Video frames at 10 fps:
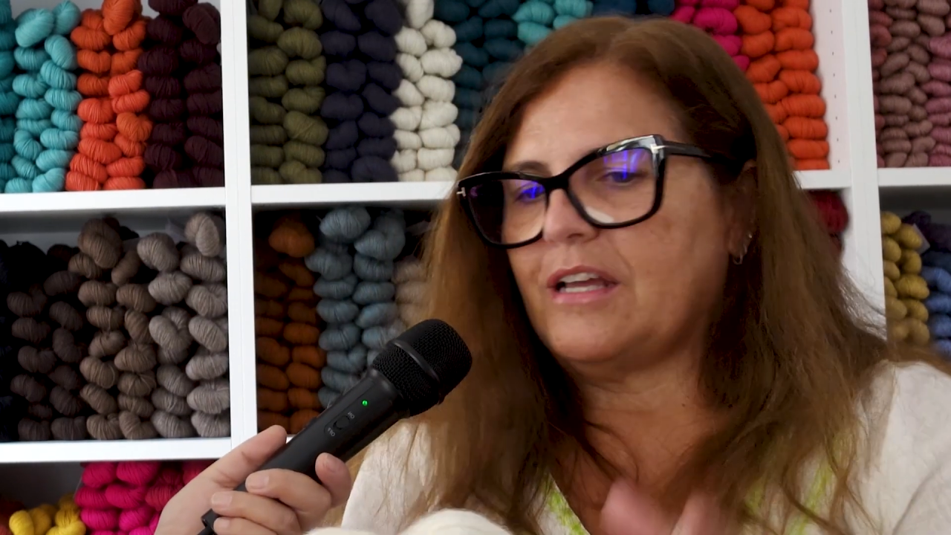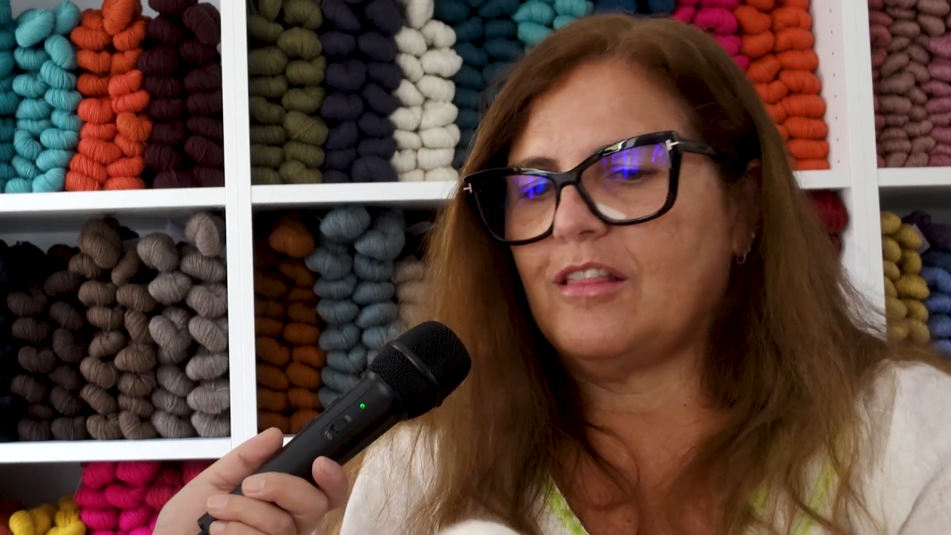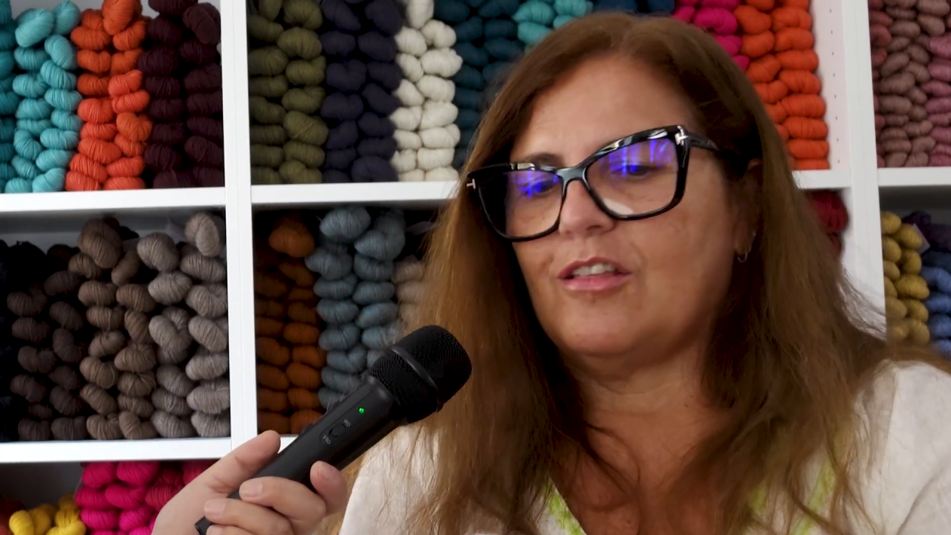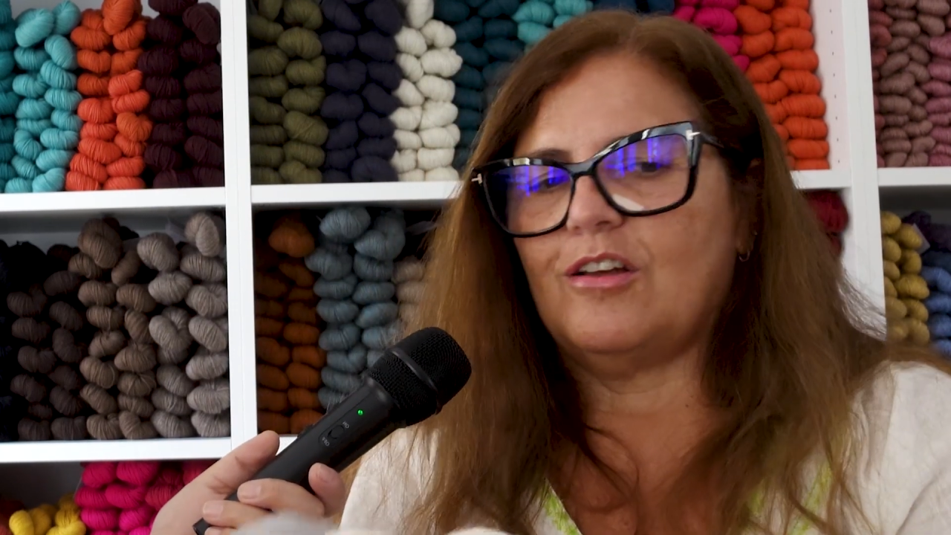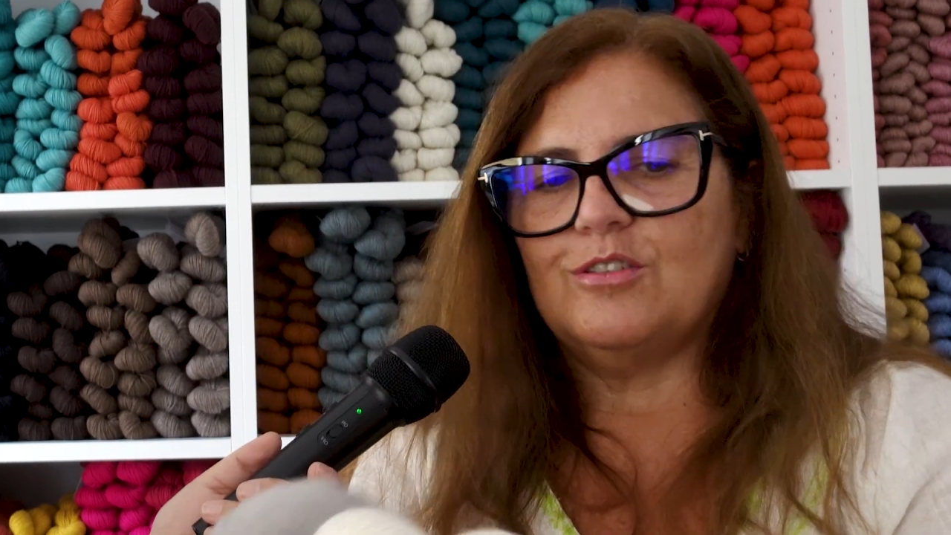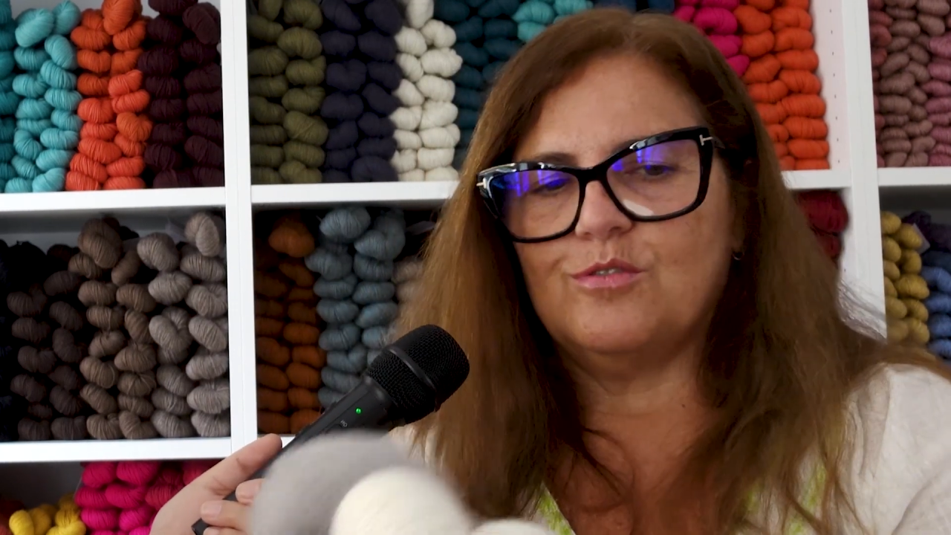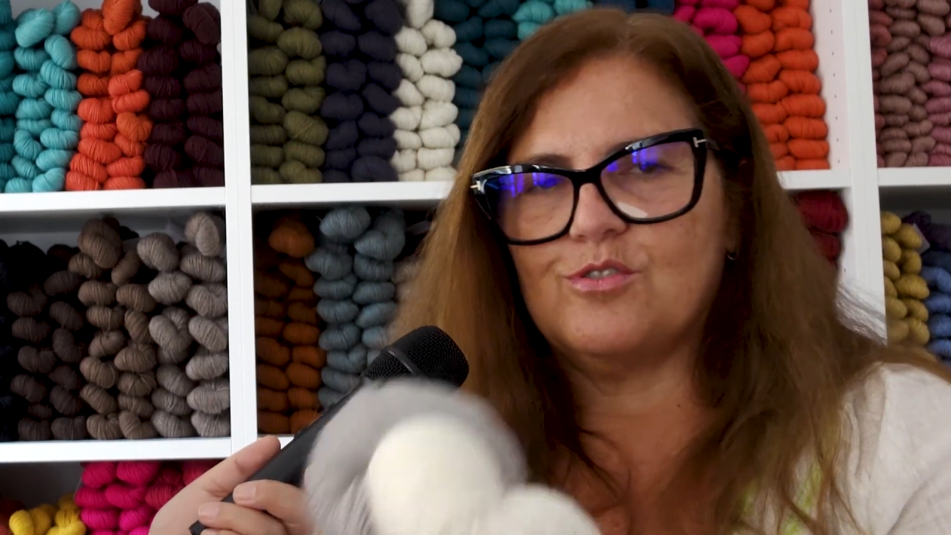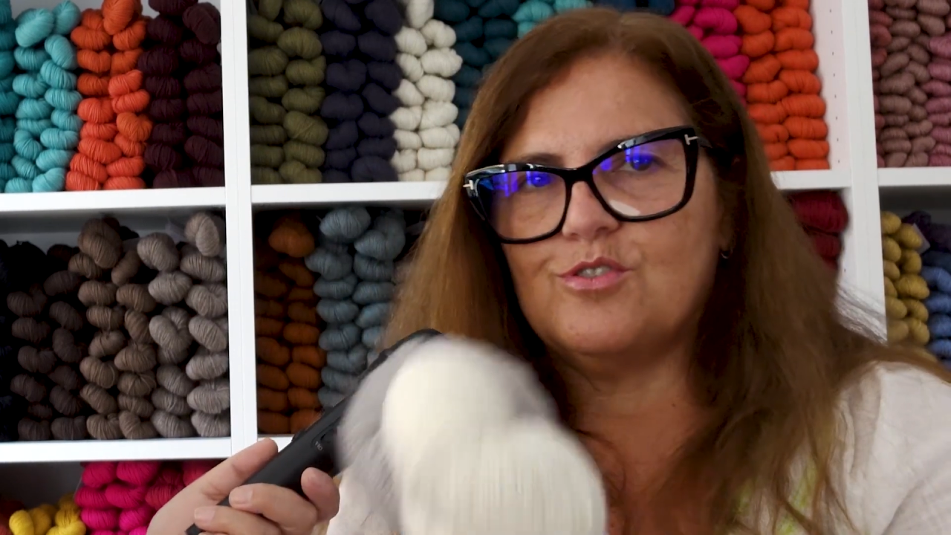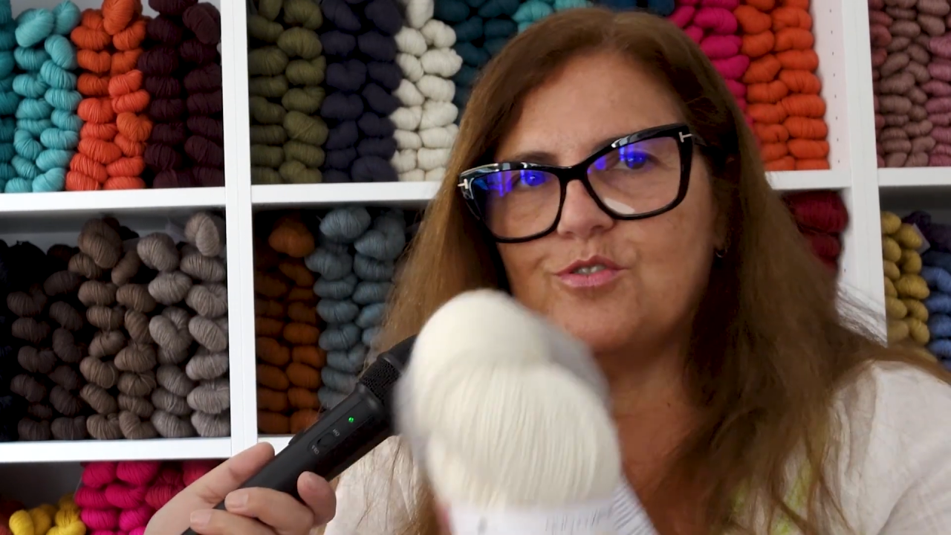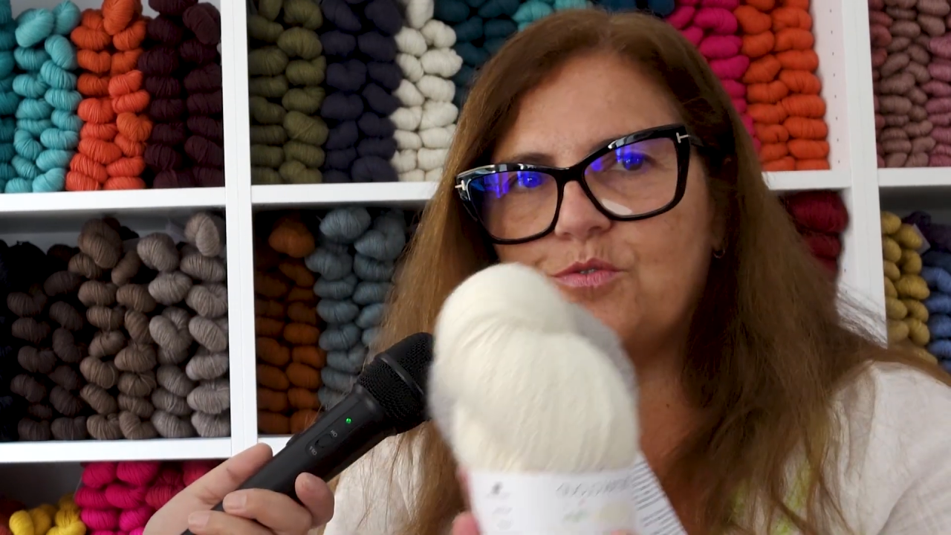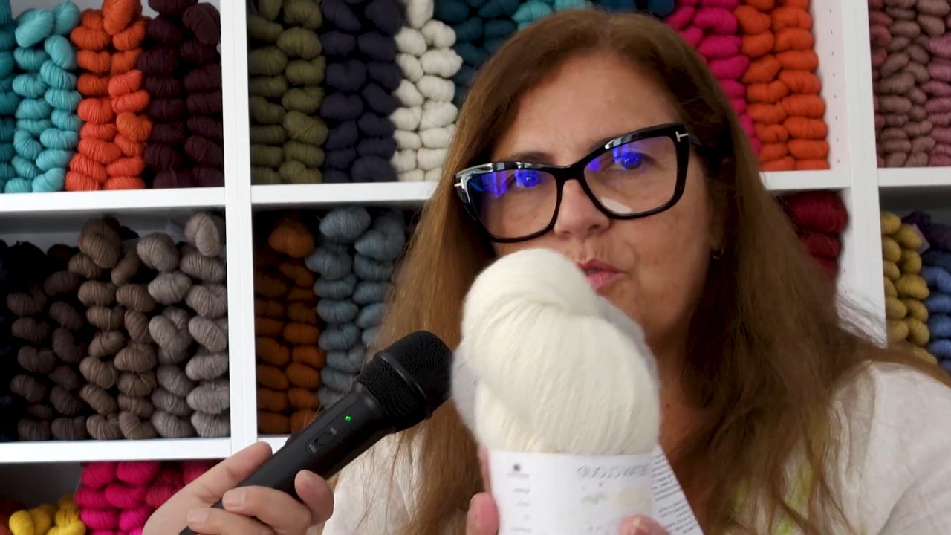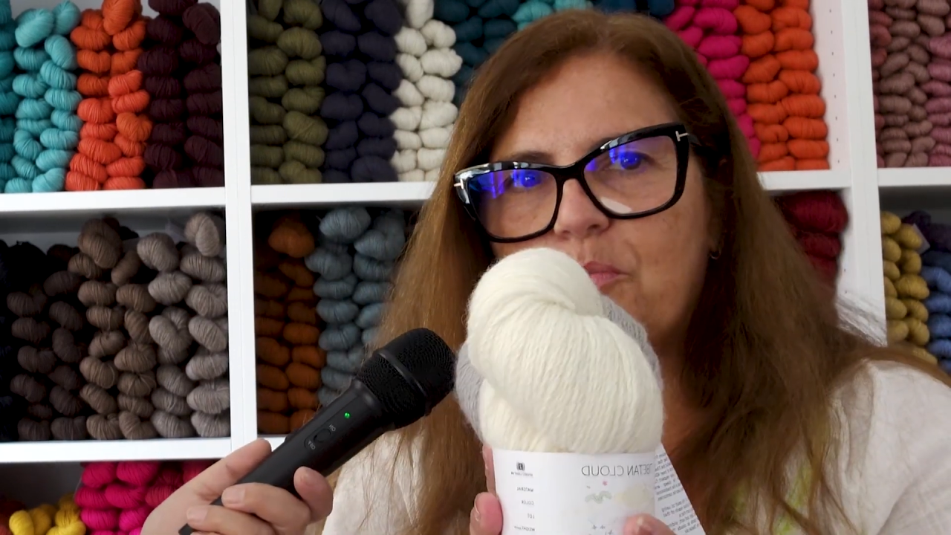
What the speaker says: I thought those two